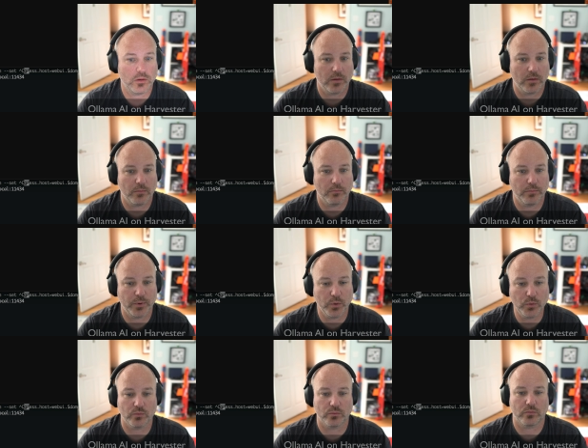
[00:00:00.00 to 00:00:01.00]

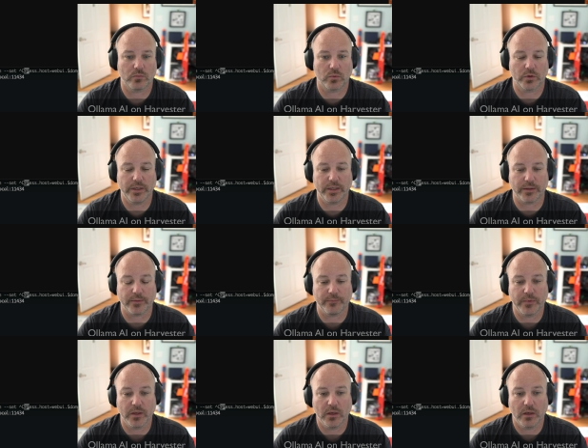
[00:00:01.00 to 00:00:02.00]
Boom, we're in.
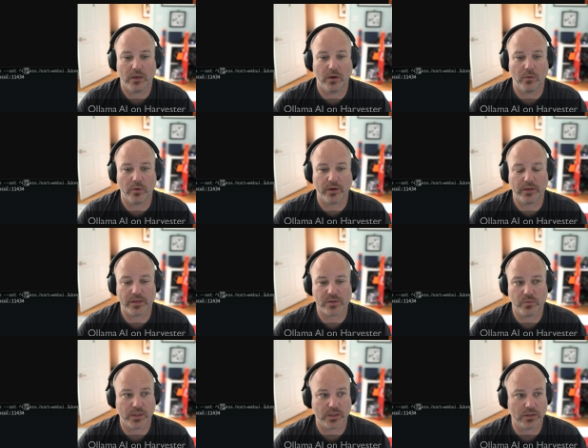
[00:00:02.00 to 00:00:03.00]
Now, one of the things
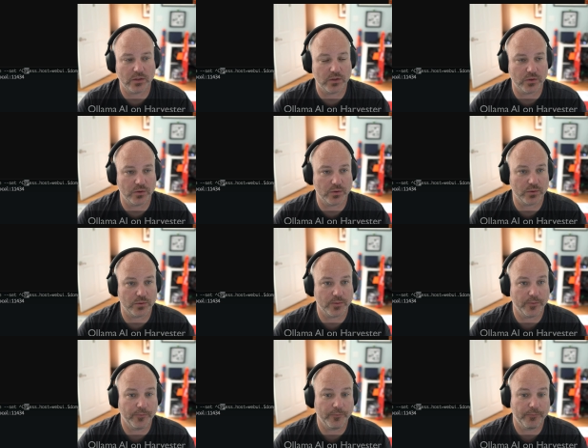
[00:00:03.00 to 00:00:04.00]
we can do,
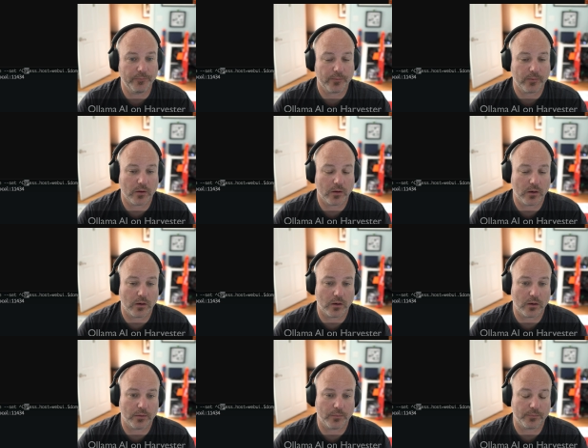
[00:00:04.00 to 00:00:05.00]

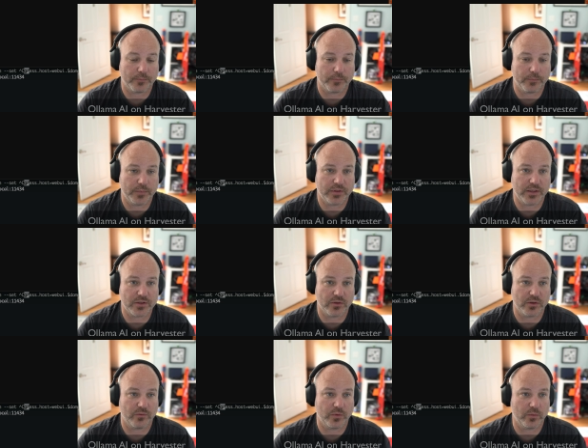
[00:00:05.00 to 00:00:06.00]

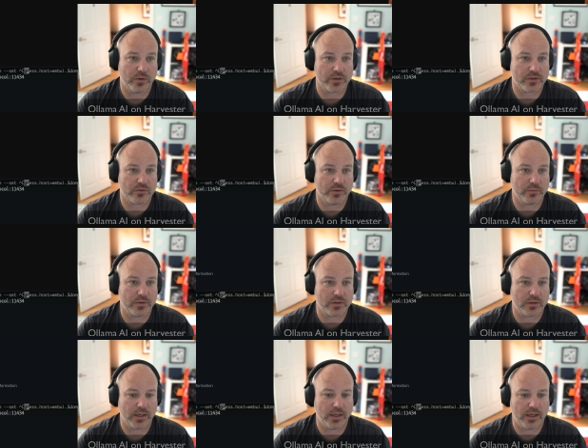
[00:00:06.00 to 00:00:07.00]
potentially if we want to script this,
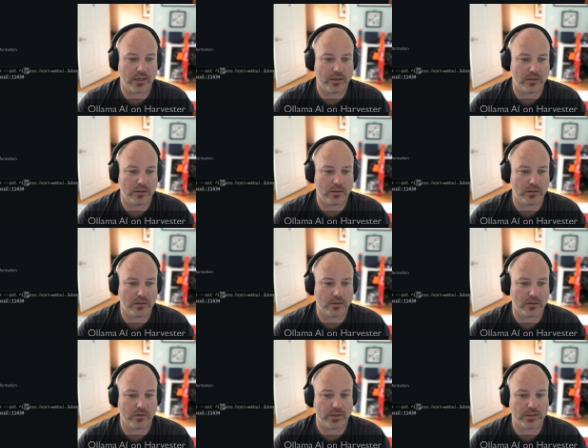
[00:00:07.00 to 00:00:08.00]
did I add it in here?
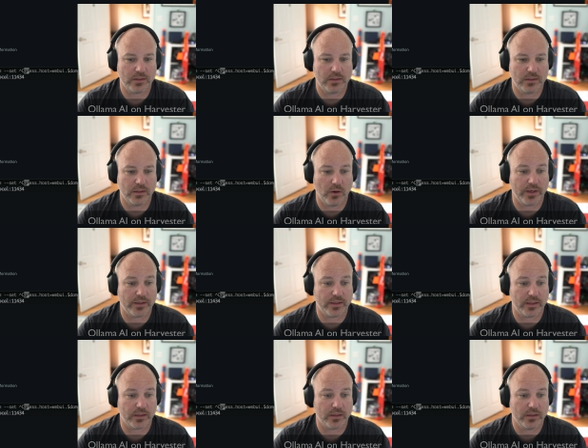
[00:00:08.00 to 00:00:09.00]
No, I did.